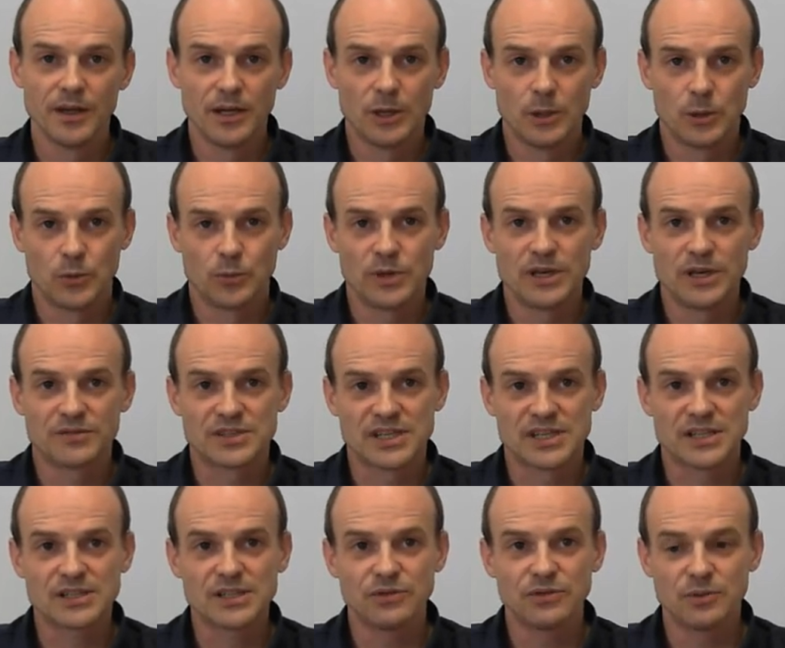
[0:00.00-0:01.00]
we have
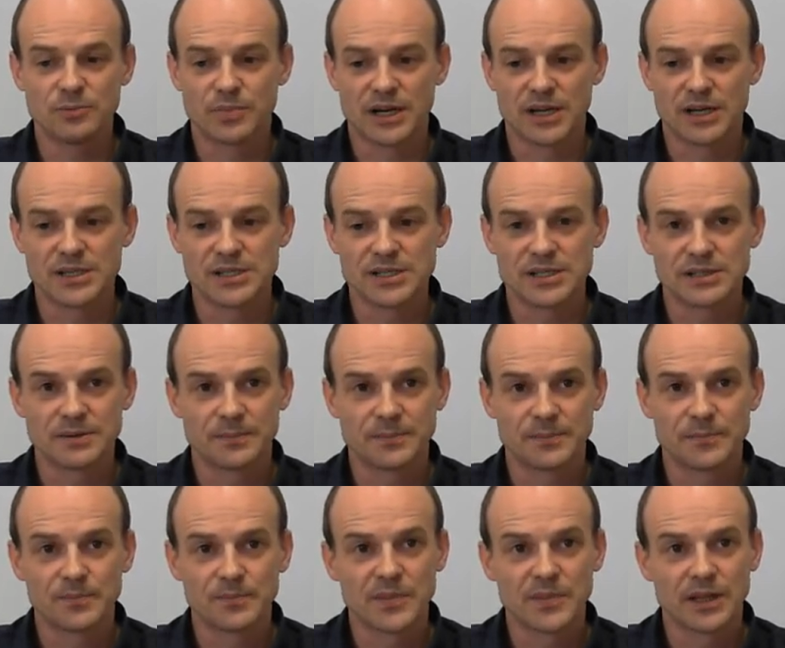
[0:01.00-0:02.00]
successfully passed
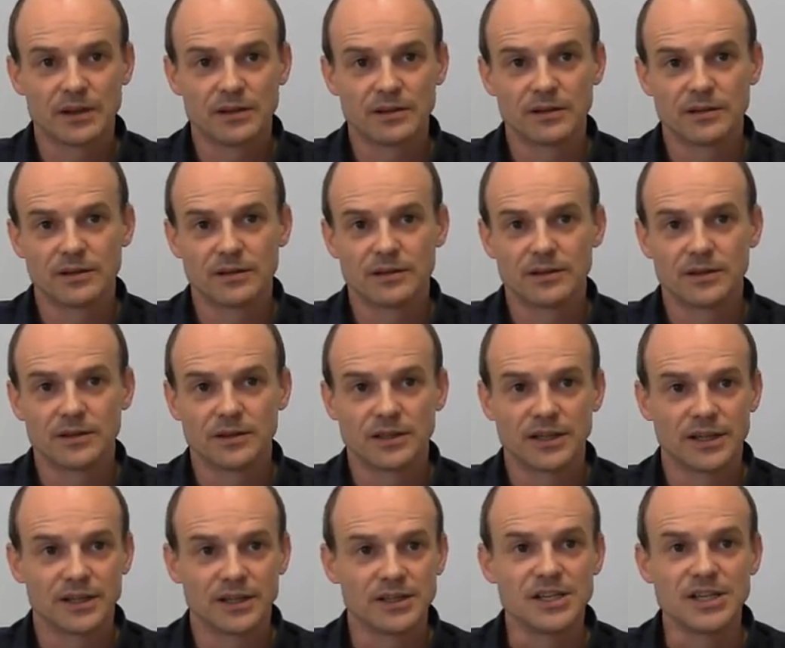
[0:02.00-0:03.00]

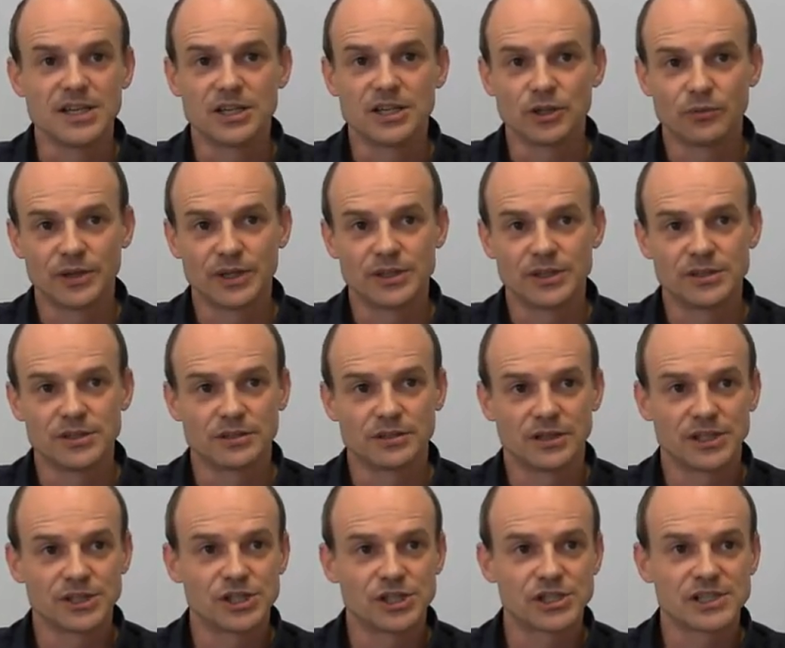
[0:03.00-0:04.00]
and deal with the
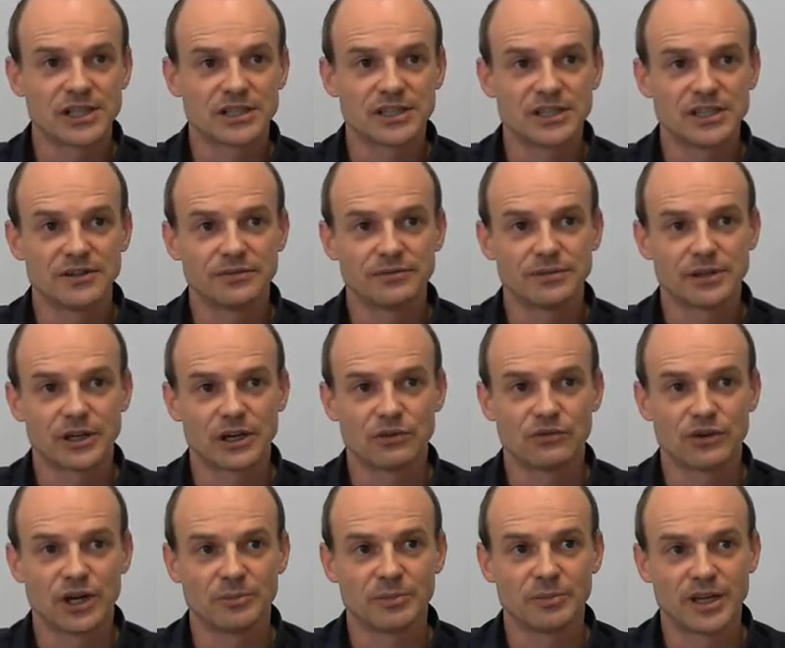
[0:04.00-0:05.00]
legislative
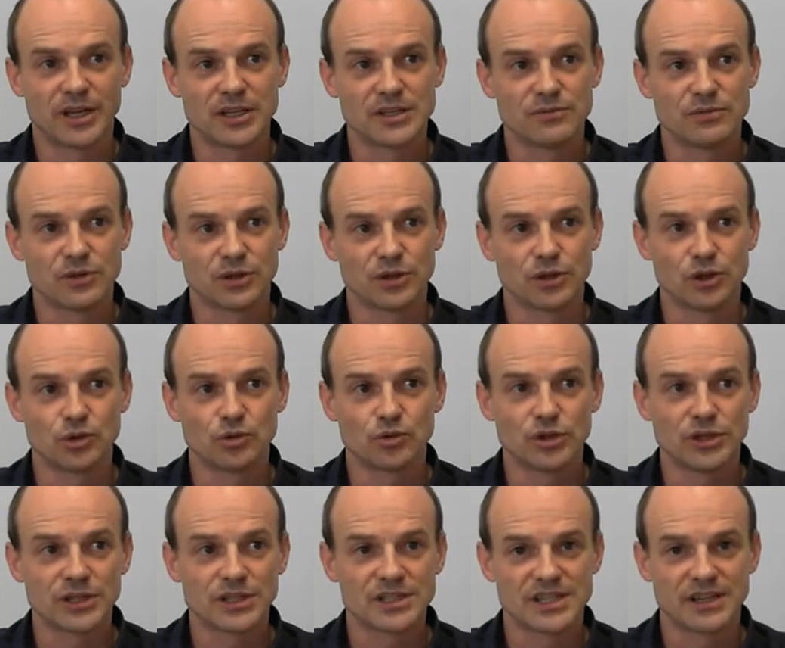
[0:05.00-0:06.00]
requirements for the
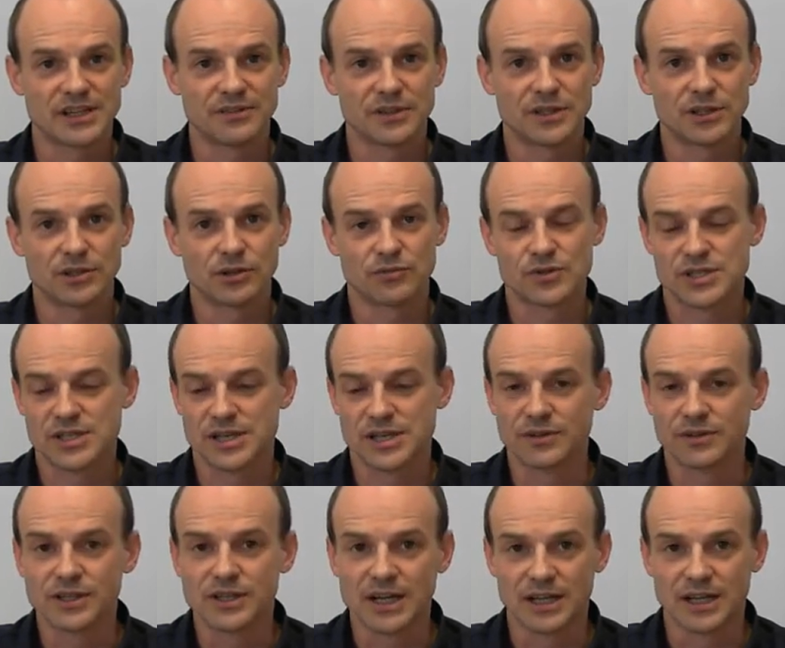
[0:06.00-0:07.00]
nuclear safety of
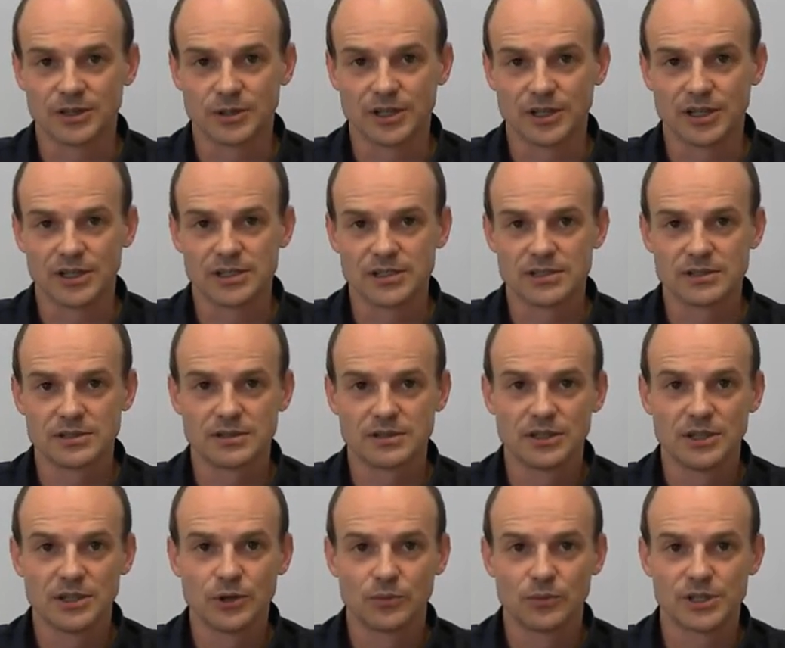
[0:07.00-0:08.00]
7 countries,
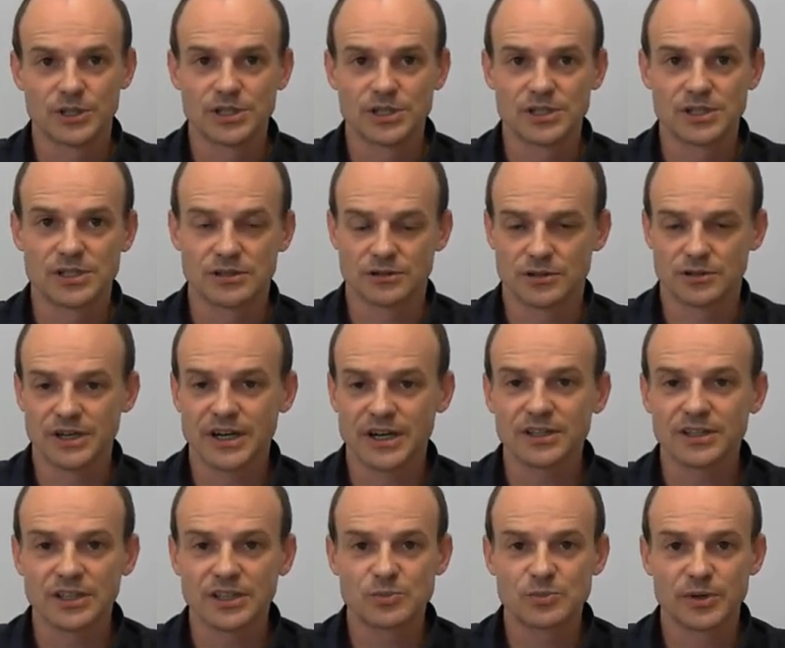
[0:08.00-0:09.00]
which is a
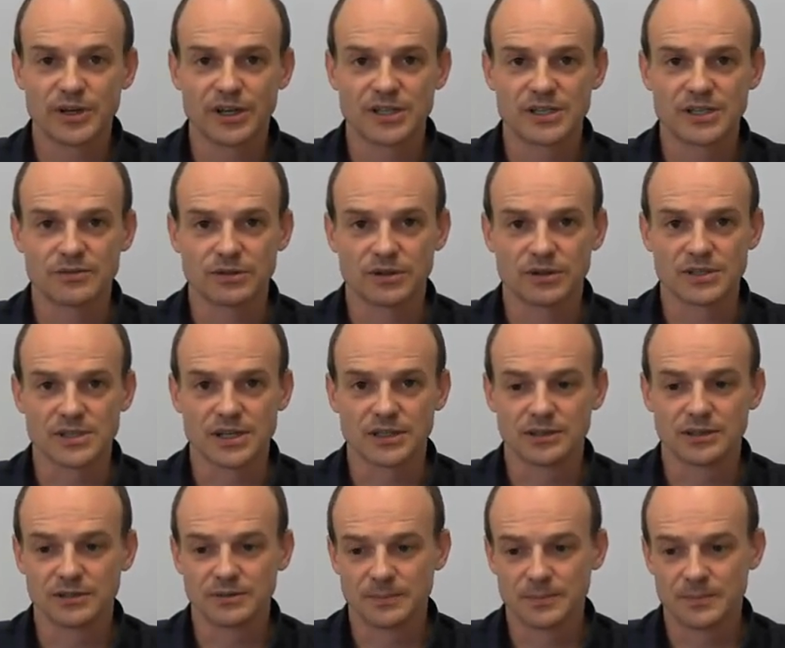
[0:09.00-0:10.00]
great experience for that.